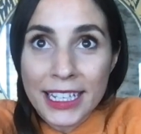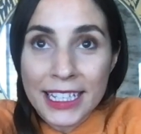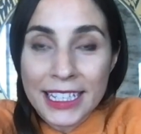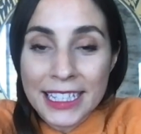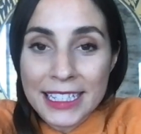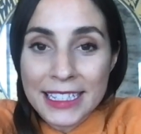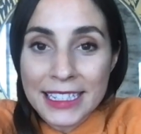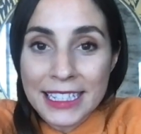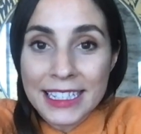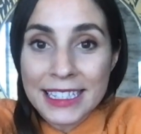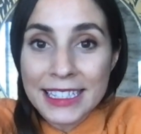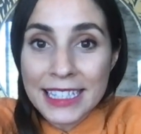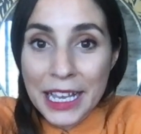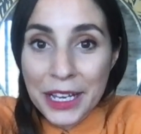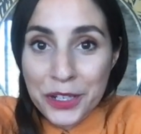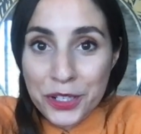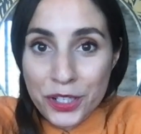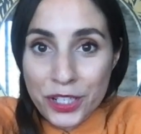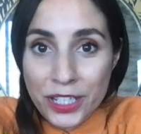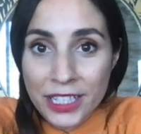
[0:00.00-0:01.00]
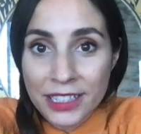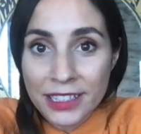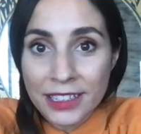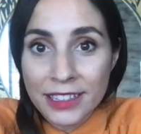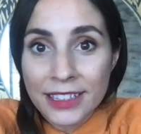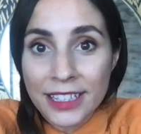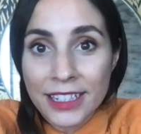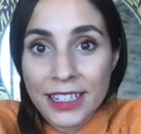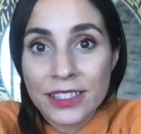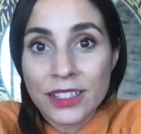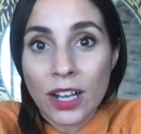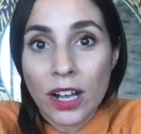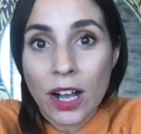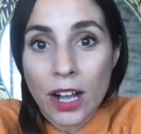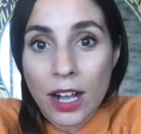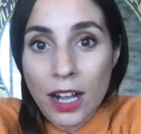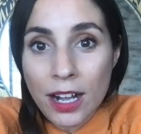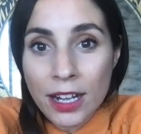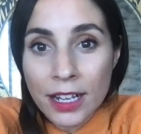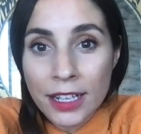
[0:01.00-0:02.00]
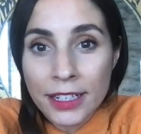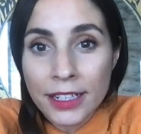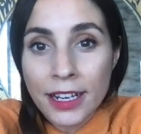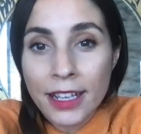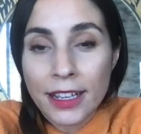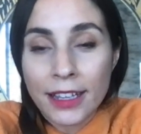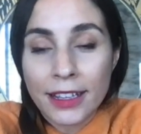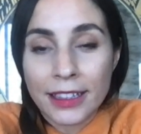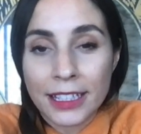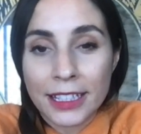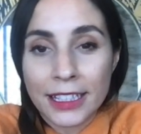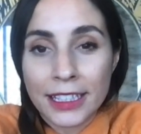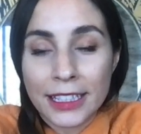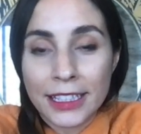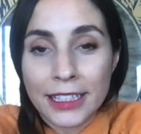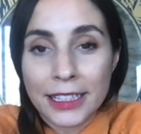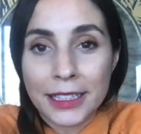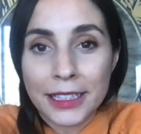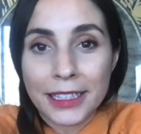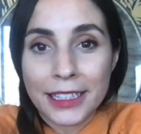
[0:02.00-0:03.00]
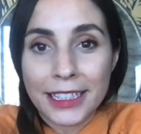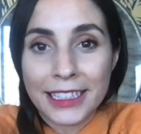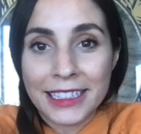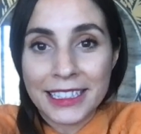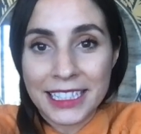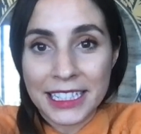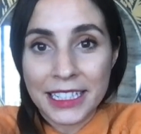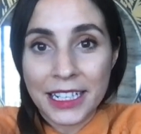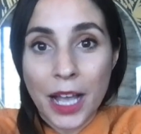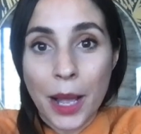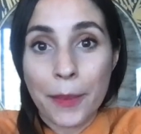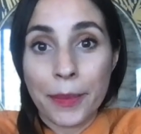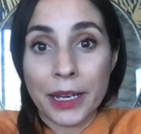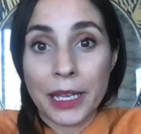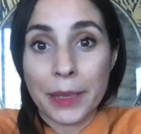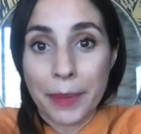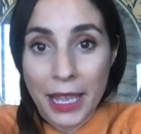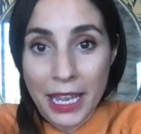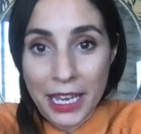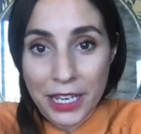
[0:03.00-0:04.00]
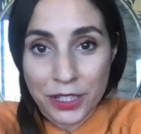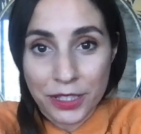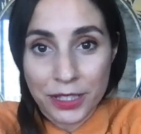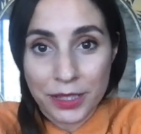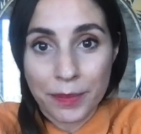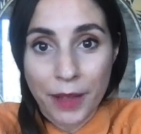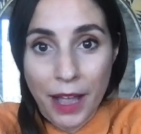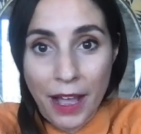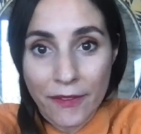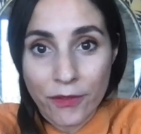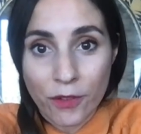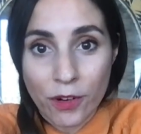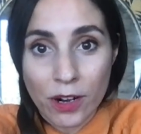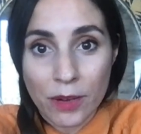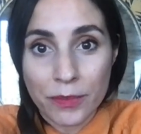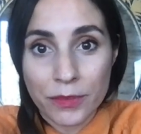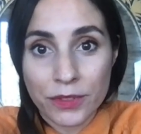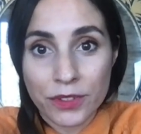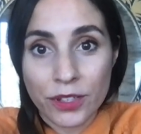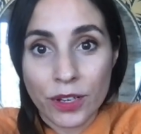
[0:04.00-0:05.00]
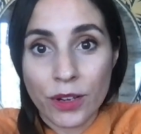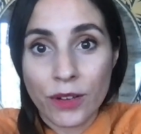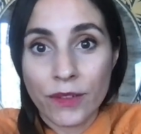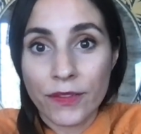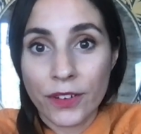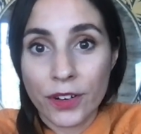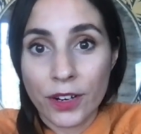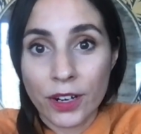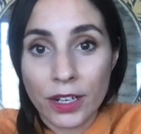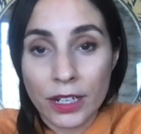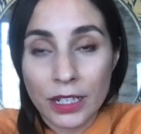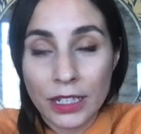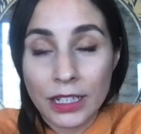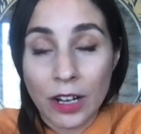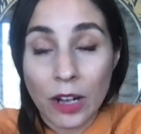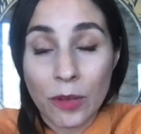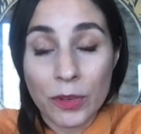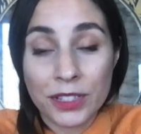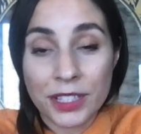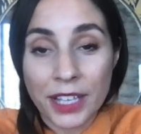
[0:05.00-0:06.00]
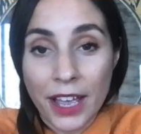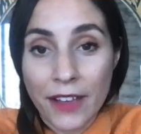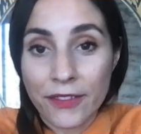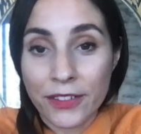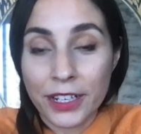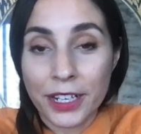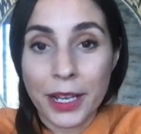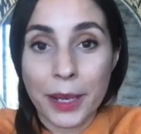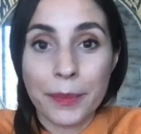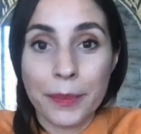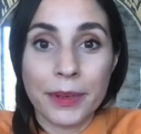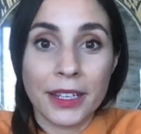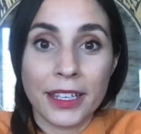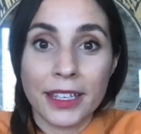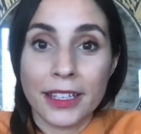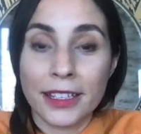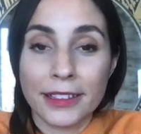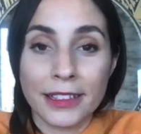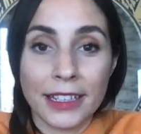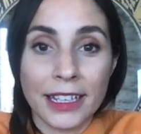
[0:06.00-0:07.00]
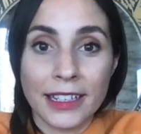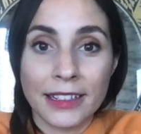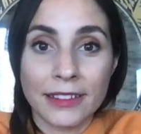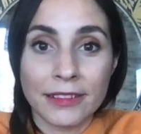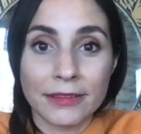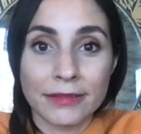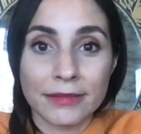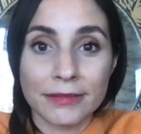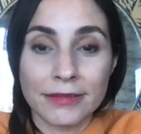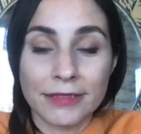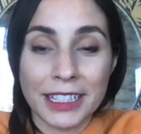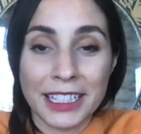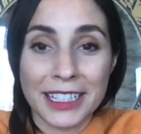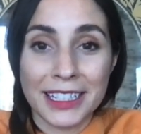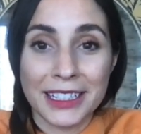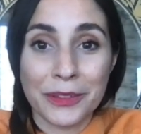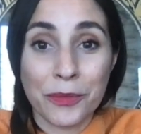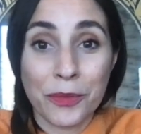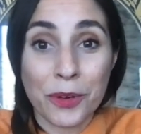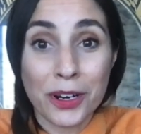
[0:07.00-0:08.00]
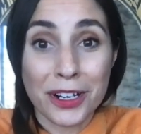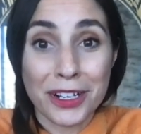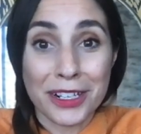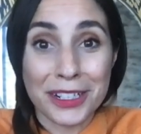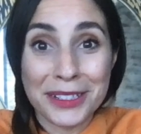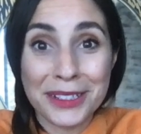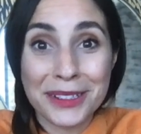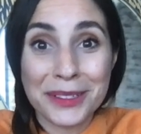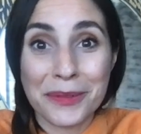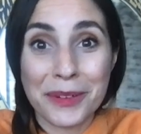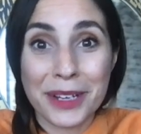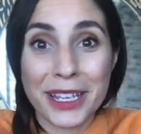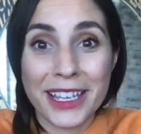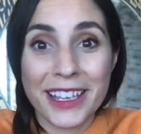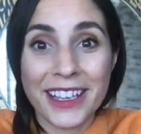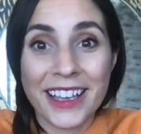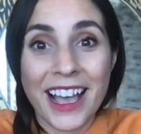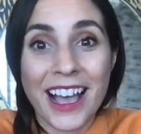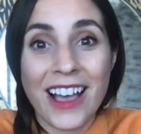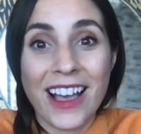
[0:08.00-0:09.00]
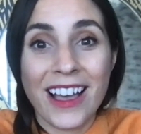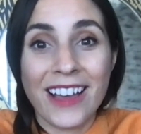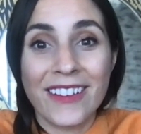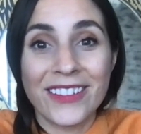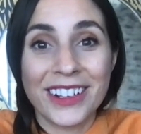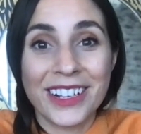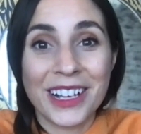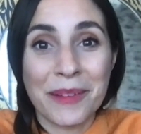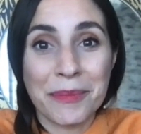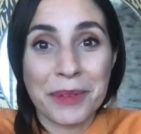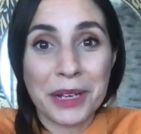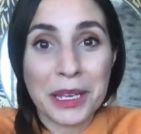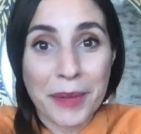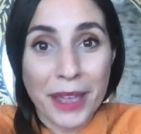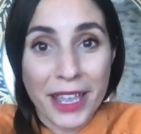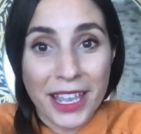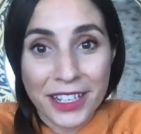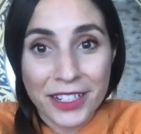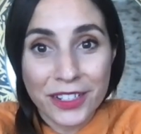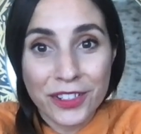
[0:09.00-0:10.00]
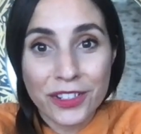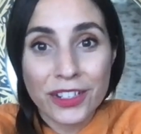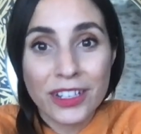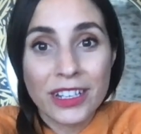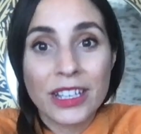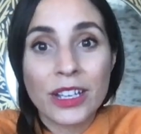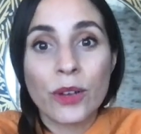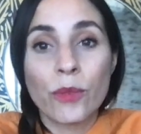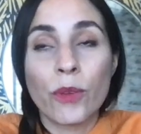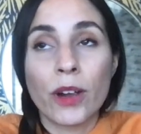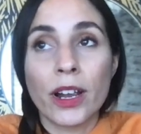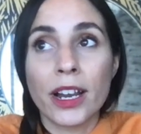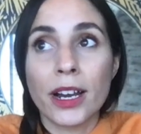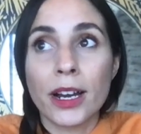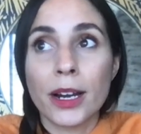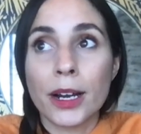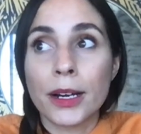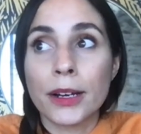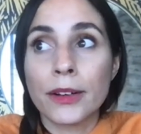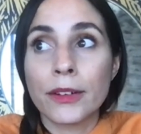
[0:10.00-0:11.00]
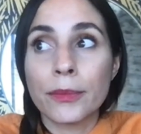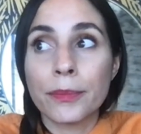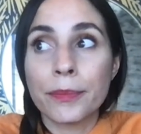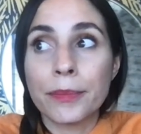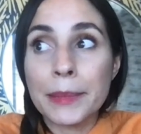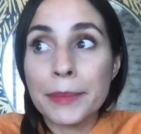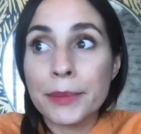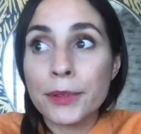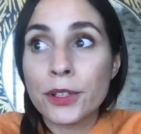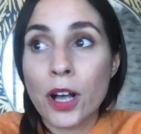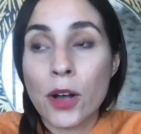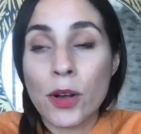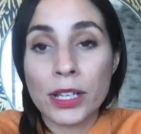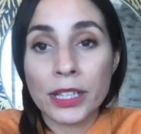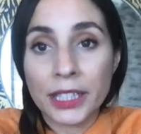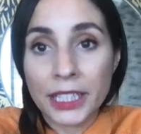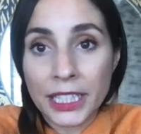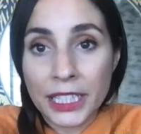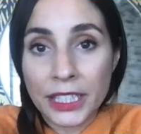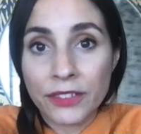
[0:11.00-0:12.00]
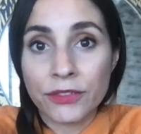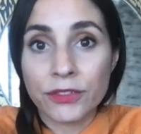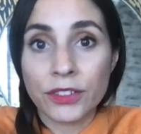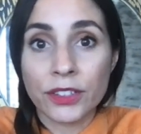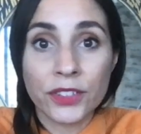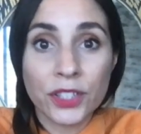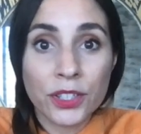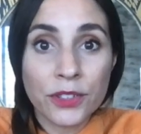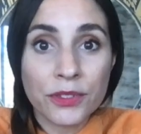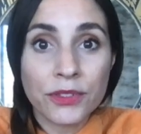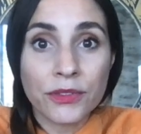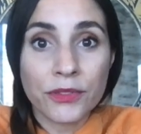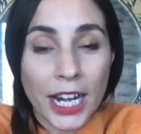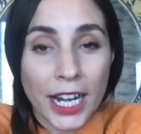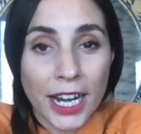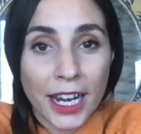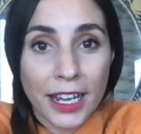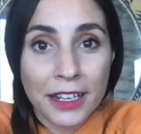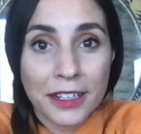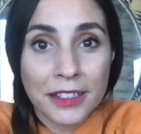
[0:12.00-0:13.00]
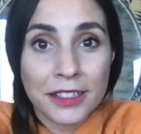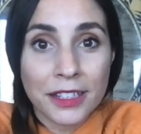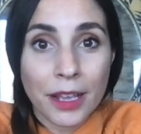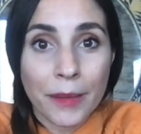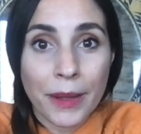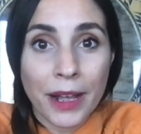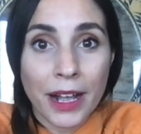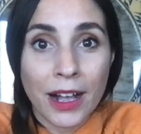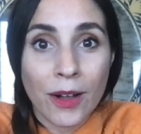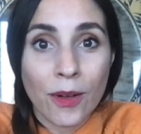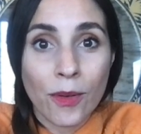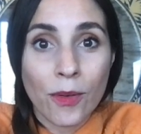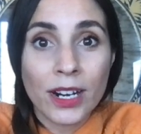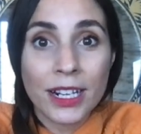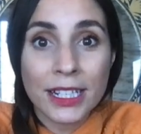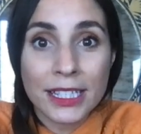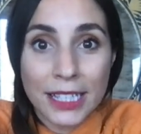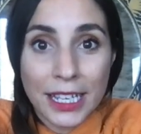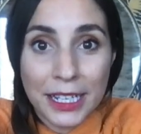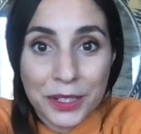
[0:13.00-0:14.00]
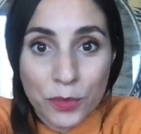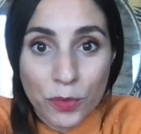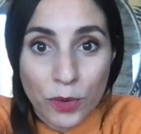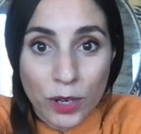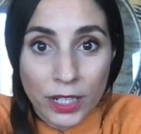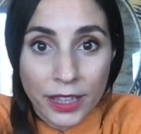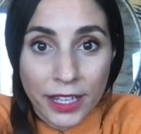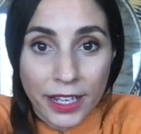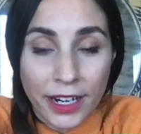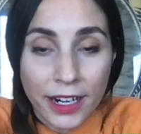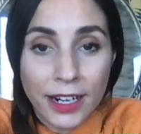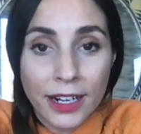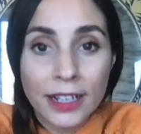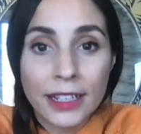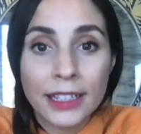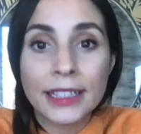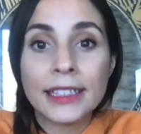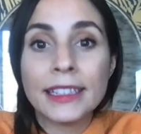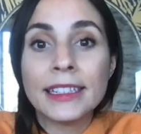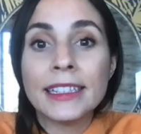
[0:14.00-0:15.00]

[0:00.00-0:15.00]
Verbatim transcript: is a section that is on the Indeed Company Pages platform. So, for almost every company in the world, we have a company page where people go and leave reviews and ratings about what it's like to work there.